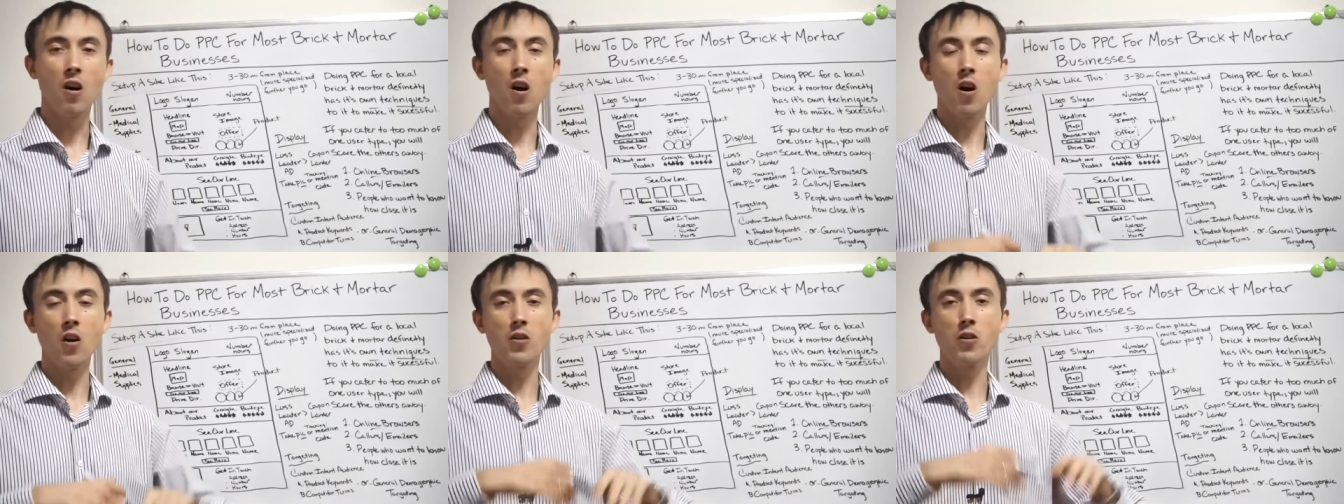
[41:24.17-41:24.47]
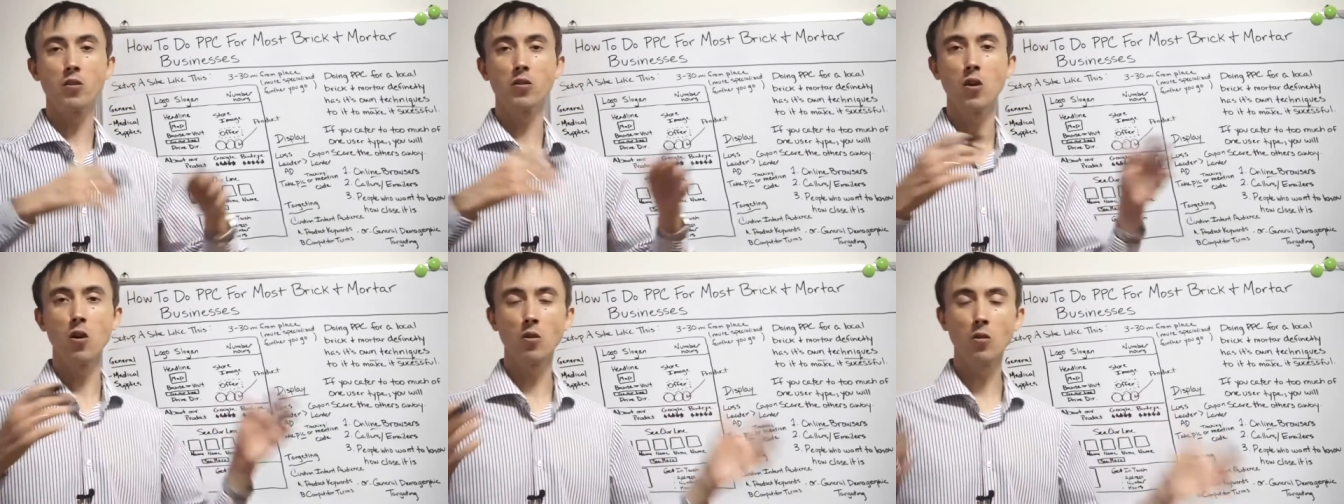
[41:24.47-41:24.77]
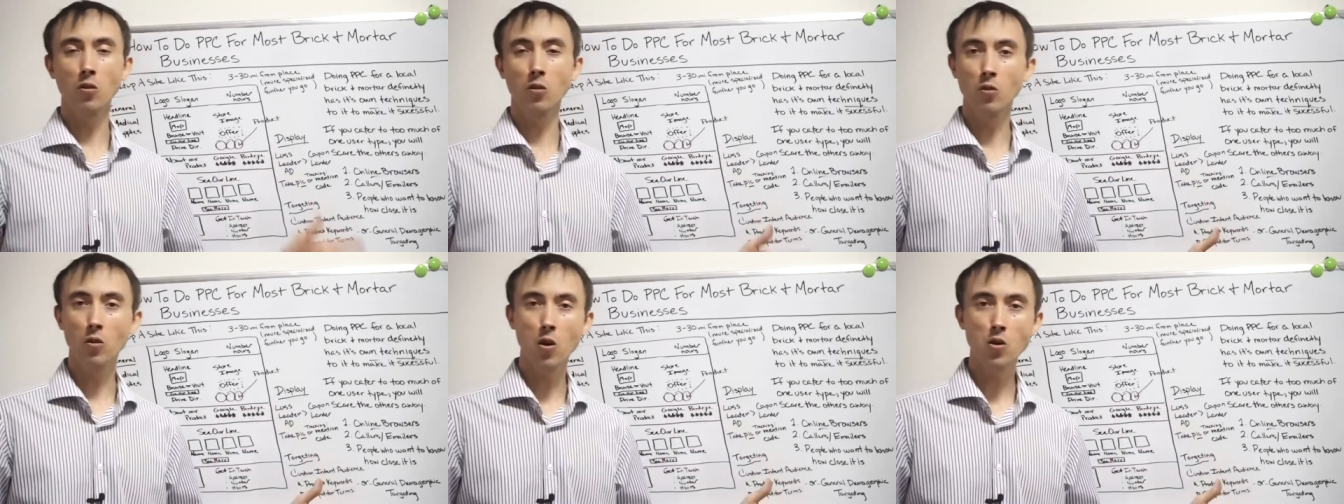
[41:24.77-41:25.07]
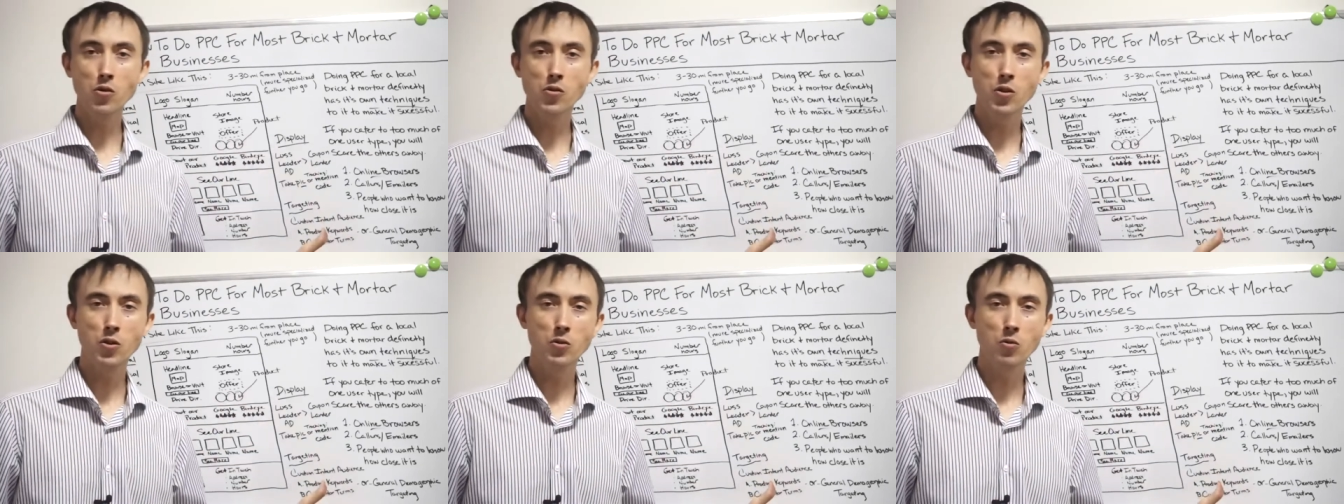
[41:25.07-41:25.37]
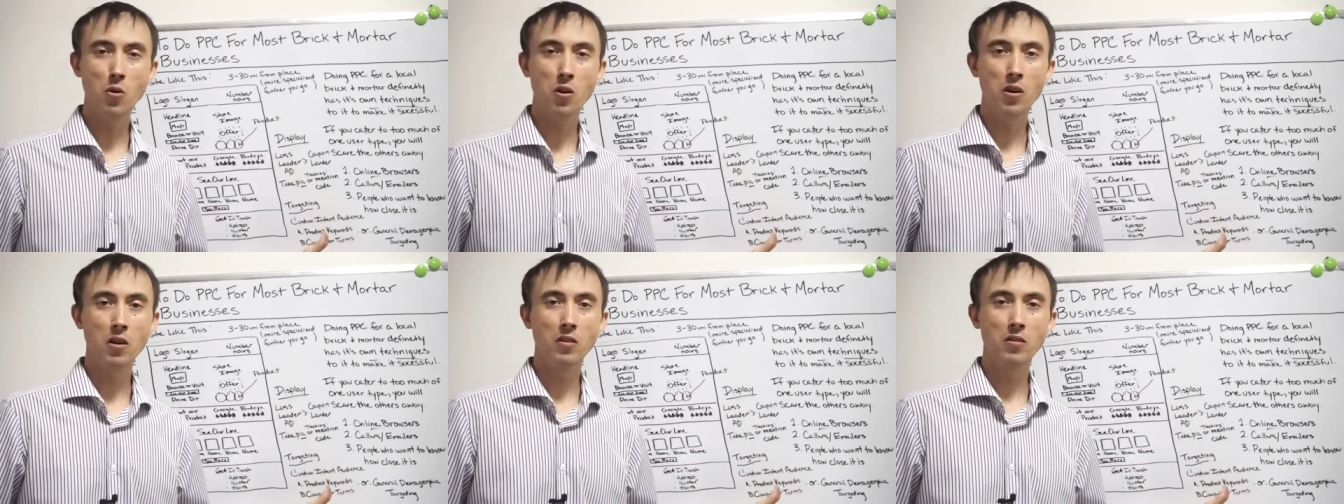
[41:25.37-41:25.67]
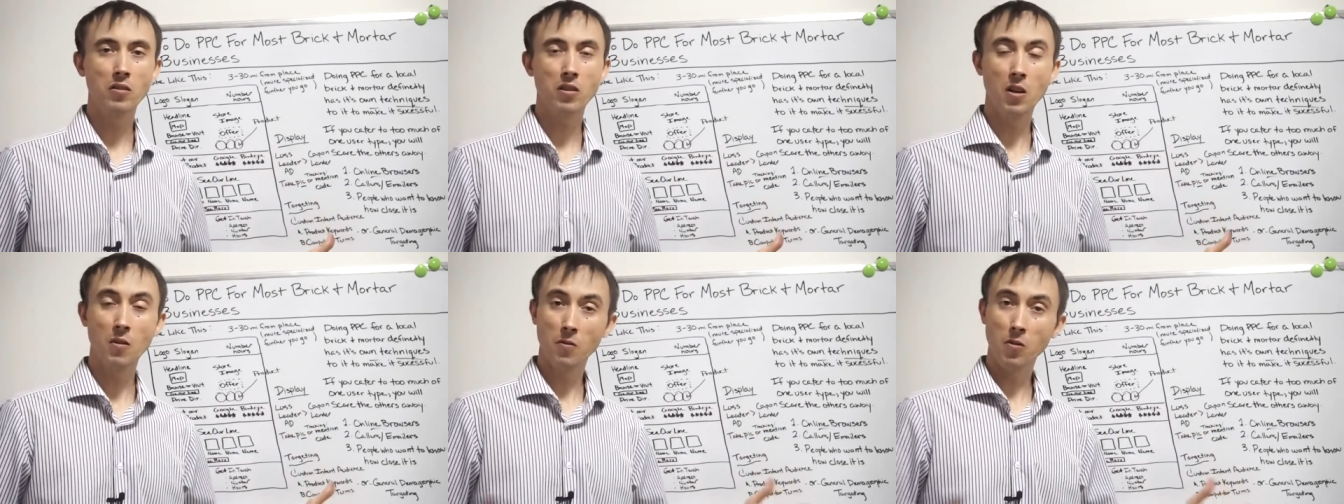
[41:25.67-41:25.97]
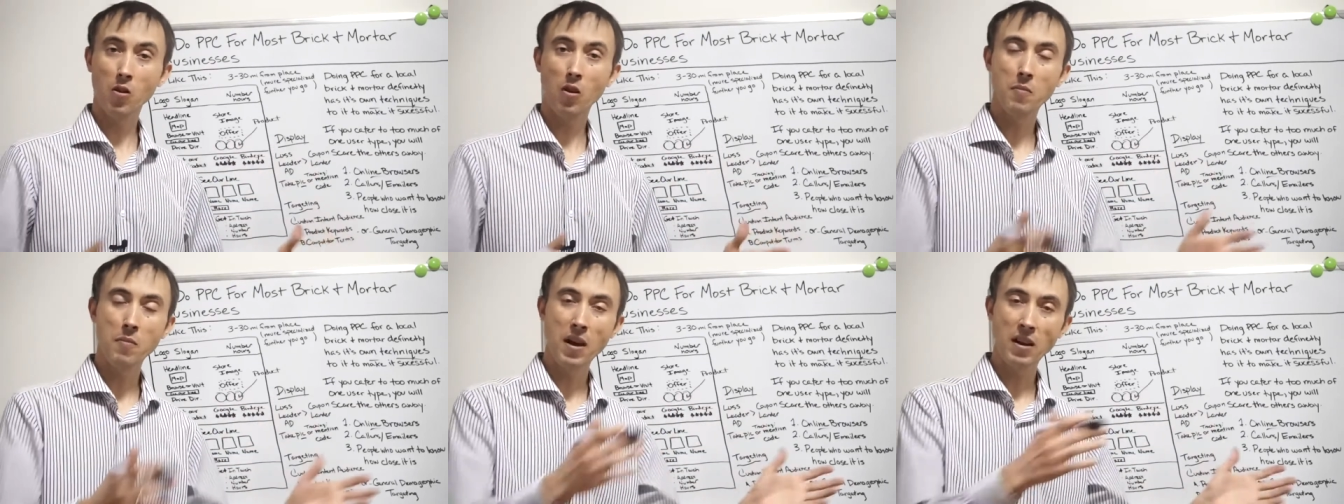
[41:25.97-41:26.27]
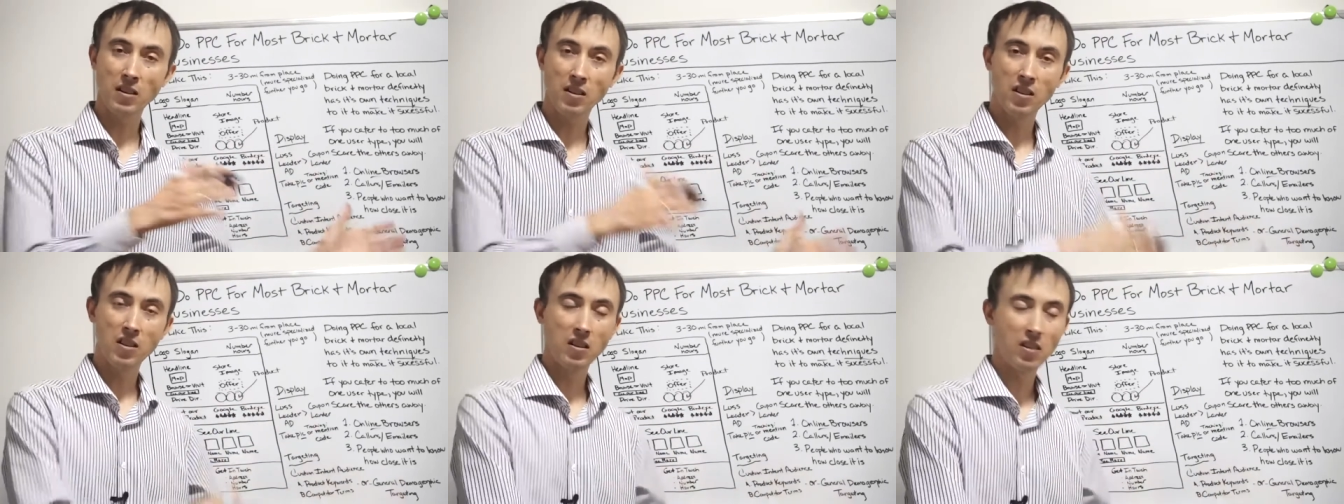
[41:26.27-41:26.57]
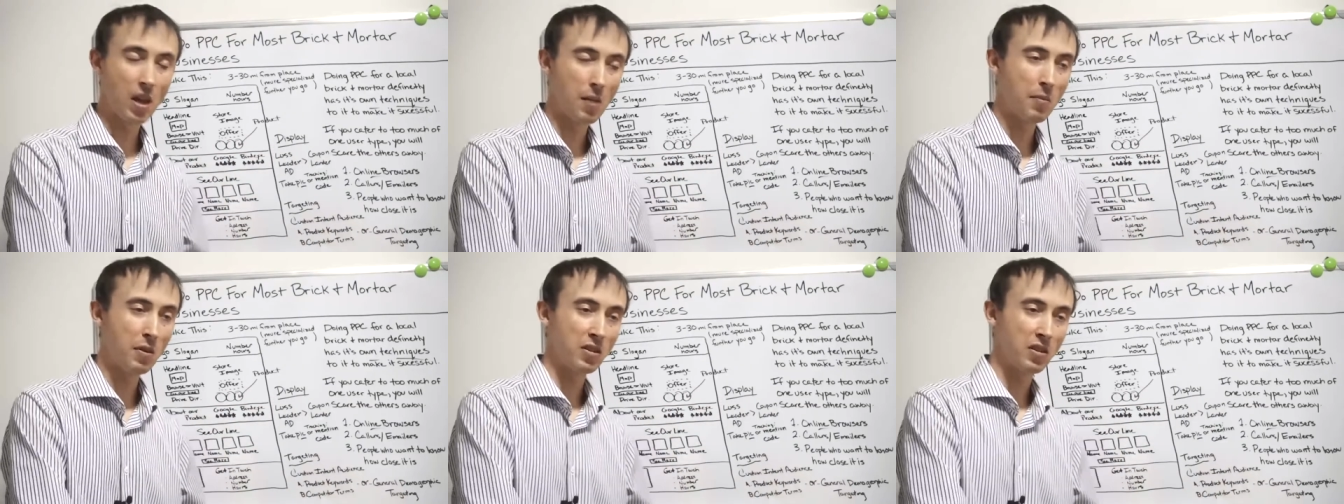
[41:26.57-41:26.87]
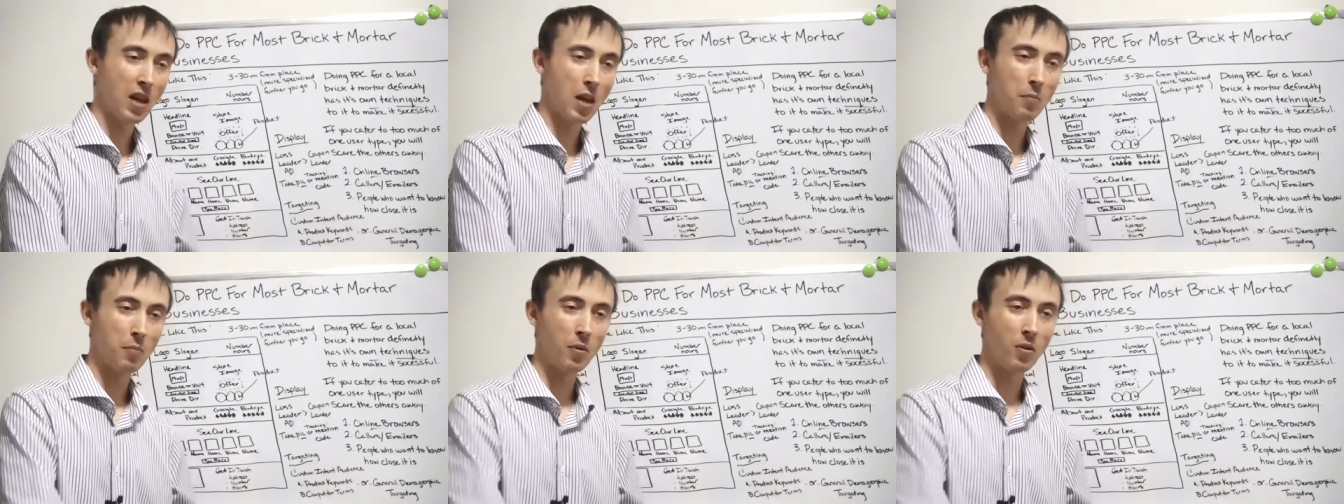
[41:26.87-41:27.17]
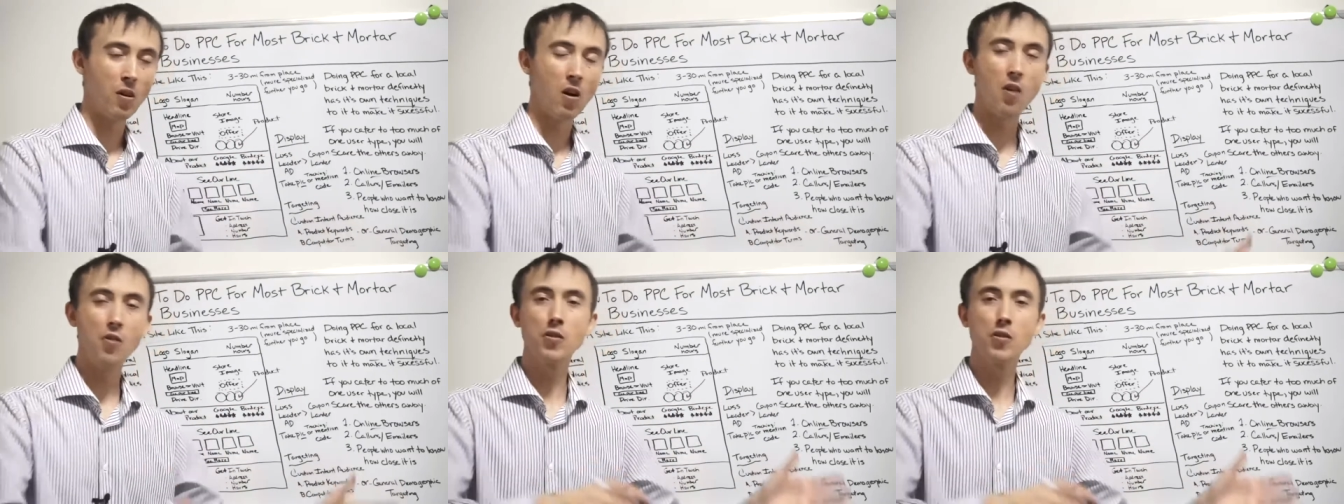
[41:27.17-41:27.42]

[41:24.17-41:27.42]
All your local grocery store, if going back to the same example,